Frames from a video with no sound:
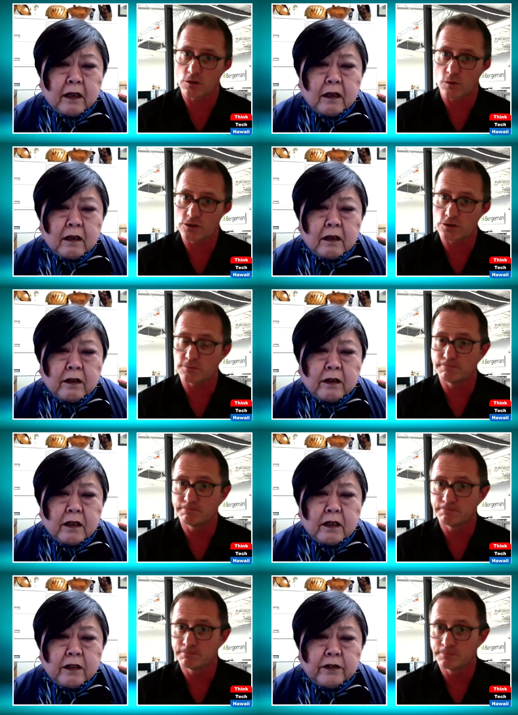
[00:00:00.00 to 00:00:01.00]
Speaker 1: the question.
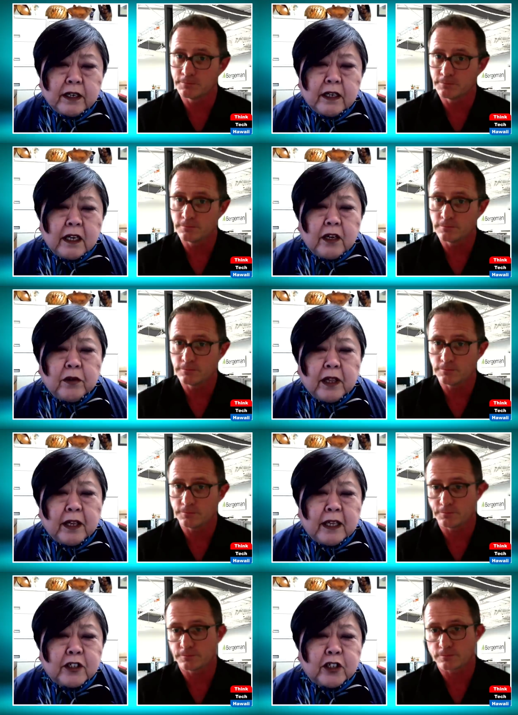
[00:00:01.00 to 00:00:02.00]
Right. Well,
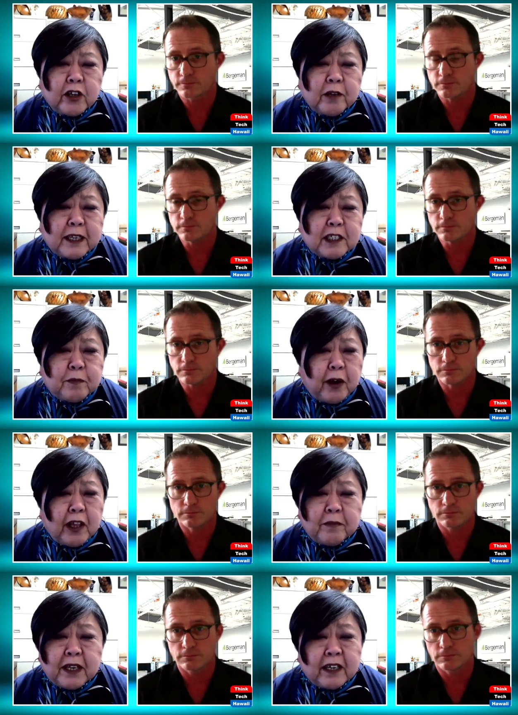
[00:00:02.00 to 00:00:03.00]
let's talk about
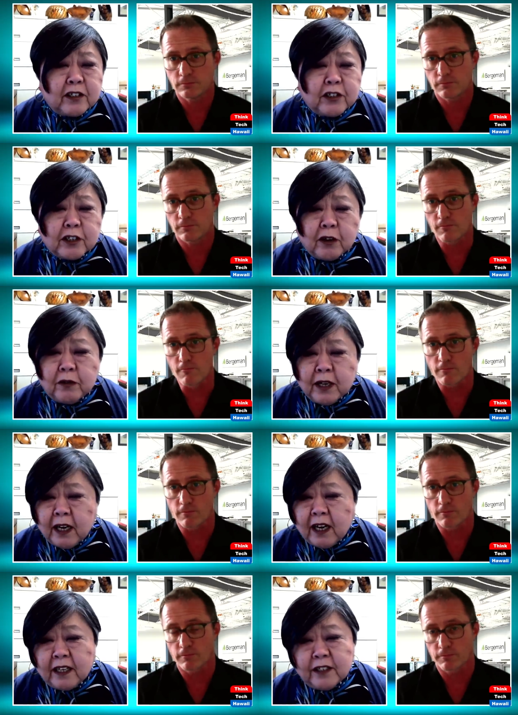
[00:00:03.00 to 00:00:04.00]
spalling, because, you know,
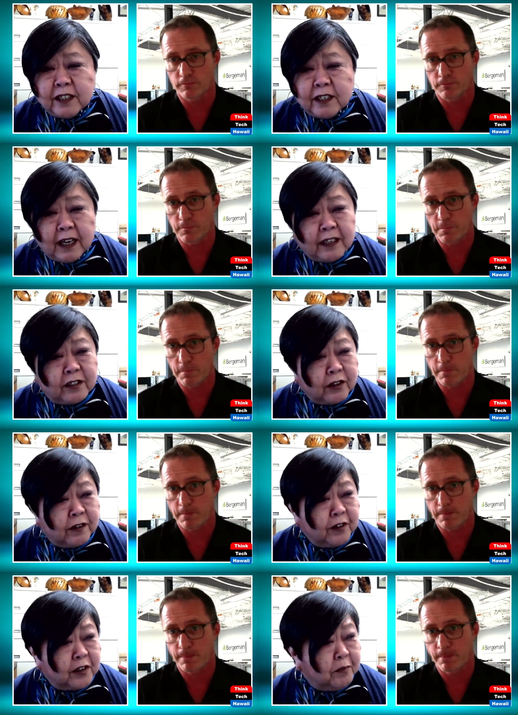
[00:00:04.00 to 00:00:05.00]
until I
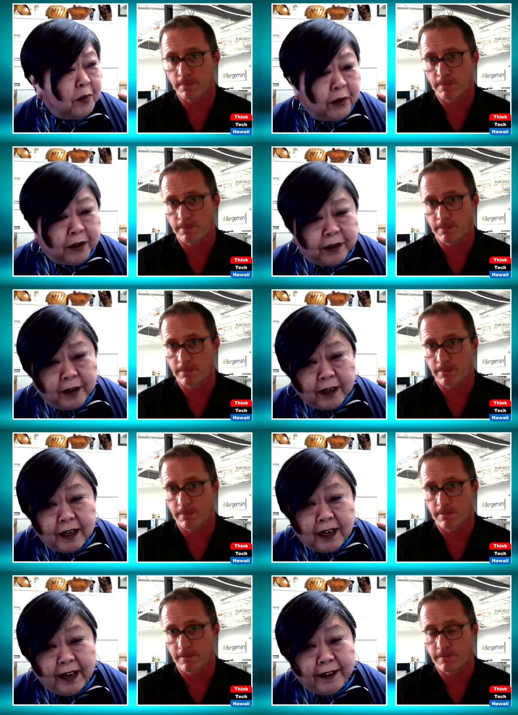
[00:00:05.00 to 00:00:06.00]
served on the board,
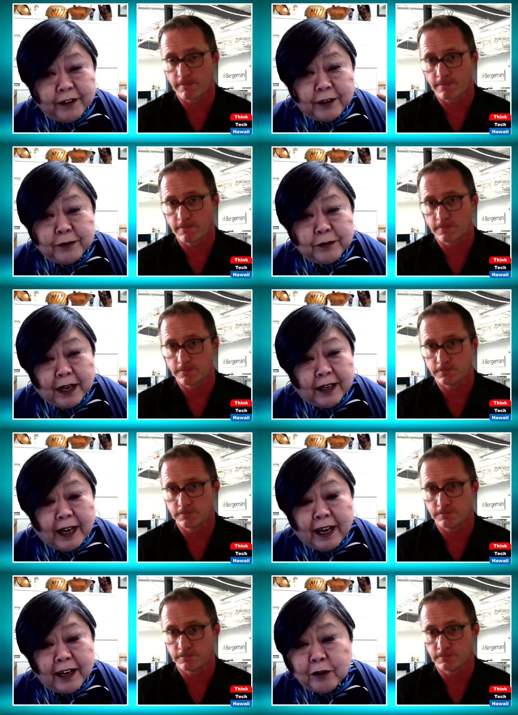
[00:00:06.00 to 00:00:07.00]
I, you know, and
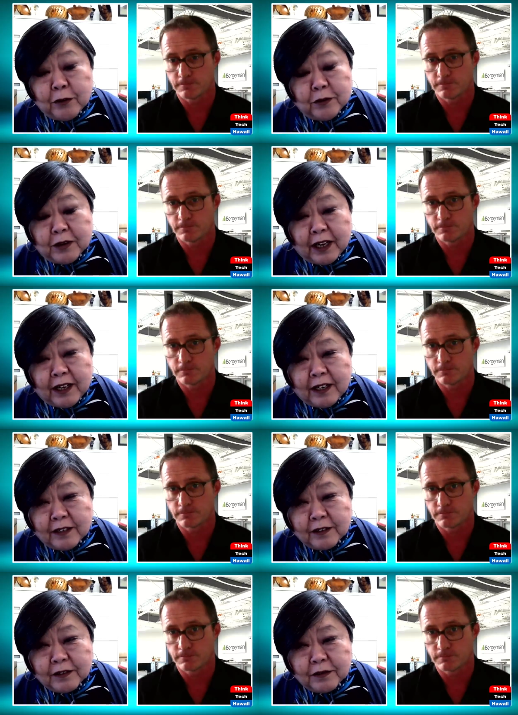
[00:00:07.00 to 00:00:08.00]
I, I know
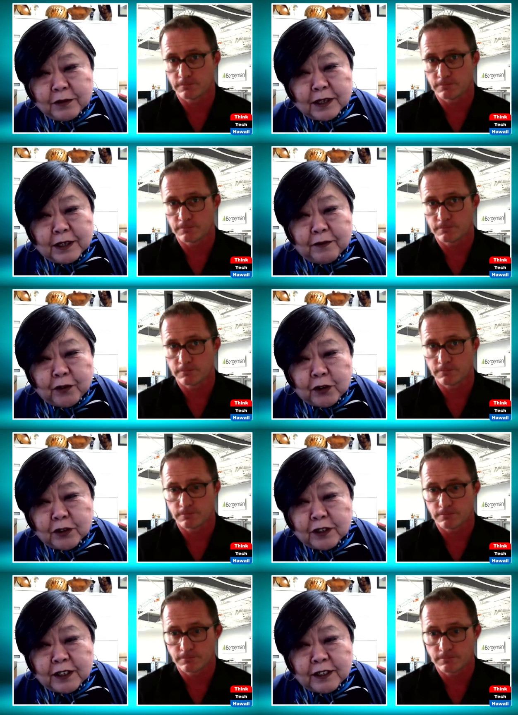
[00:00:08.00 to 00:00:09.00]
uh, one of the
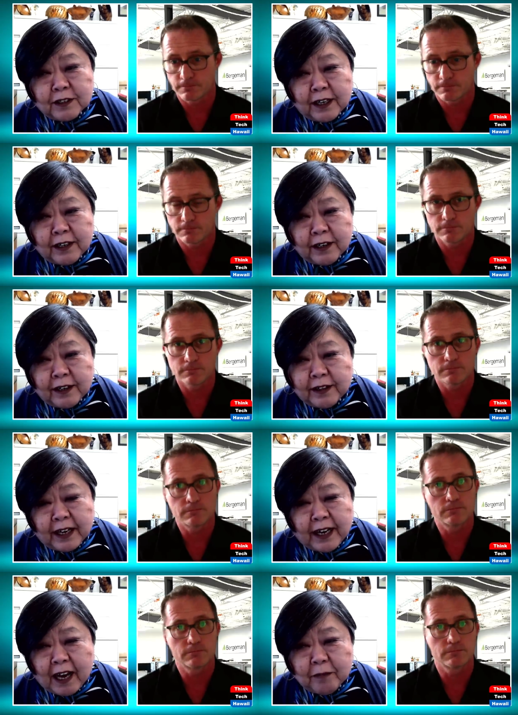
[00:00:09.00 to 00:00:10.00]
first things I
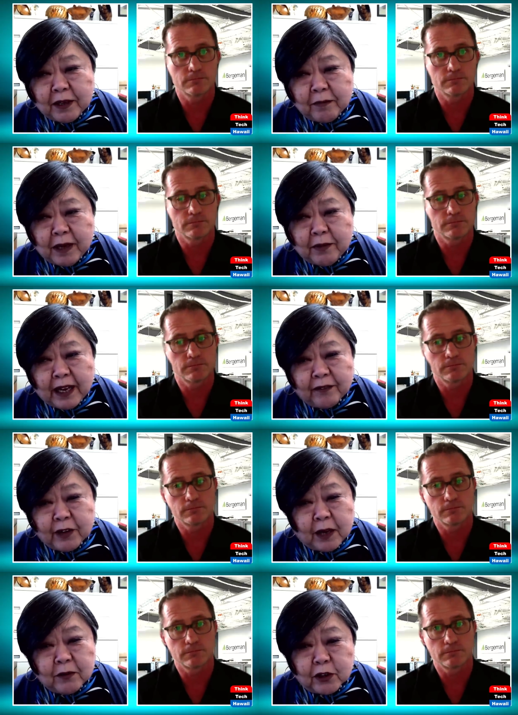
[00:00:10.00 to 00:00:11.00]
that happened maybe after
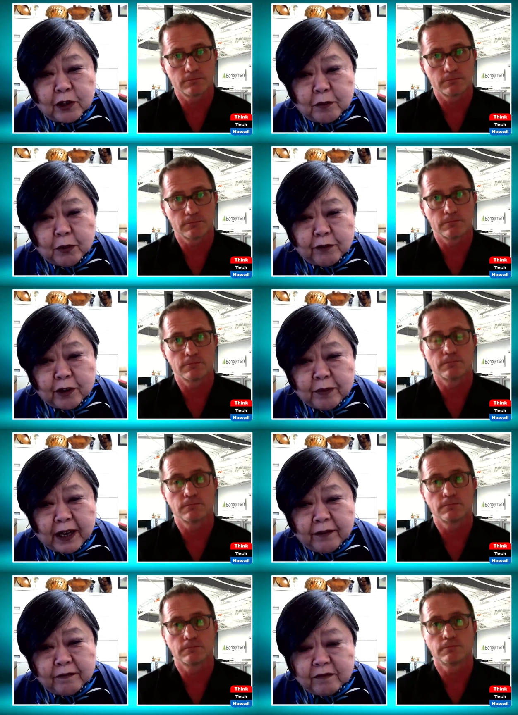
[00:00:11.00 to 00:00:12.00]
I was on the board for
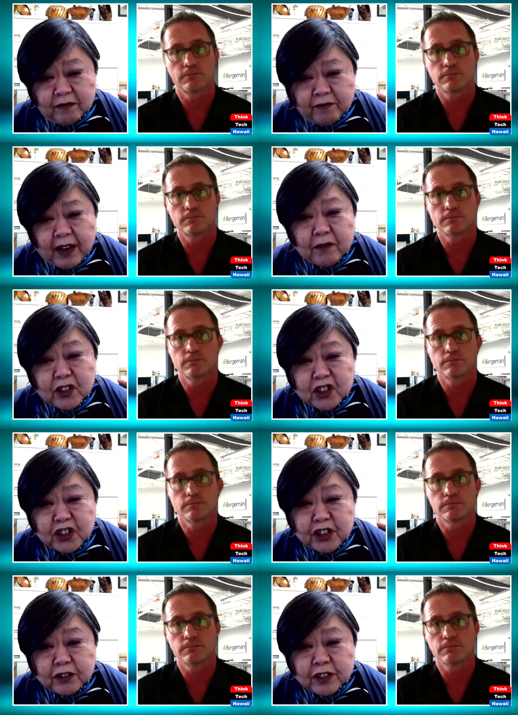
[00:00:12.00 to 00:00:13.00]
about five or
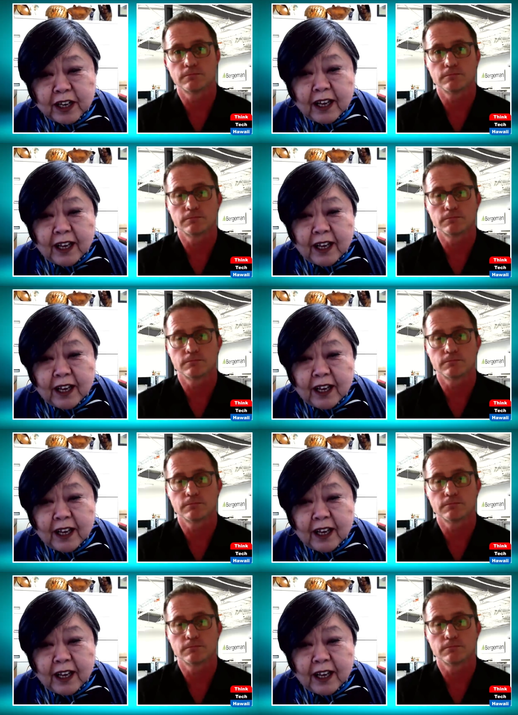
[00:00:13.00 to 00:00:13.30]
six years